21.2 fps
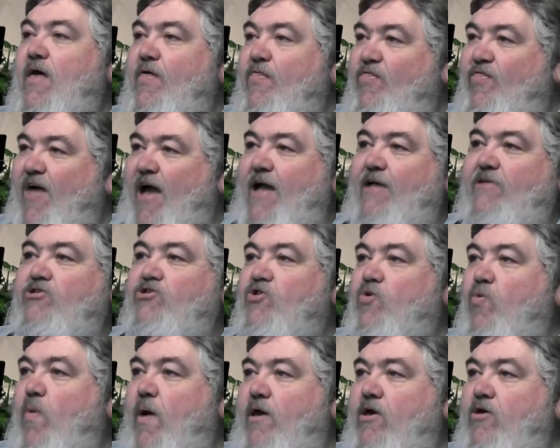That's the
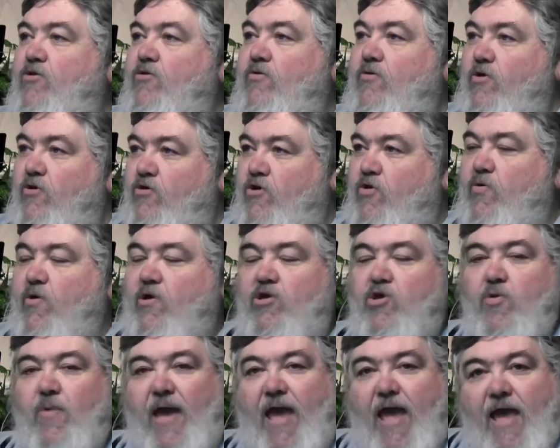way you do it.
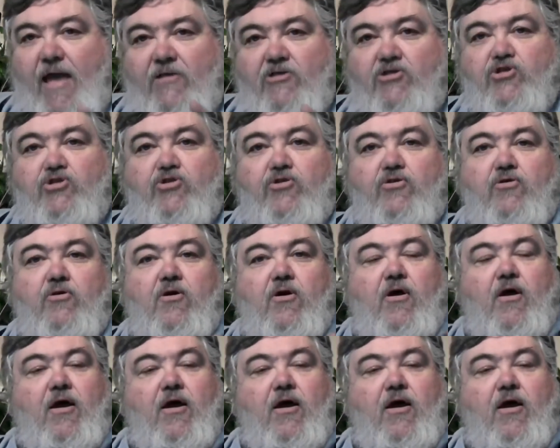You answer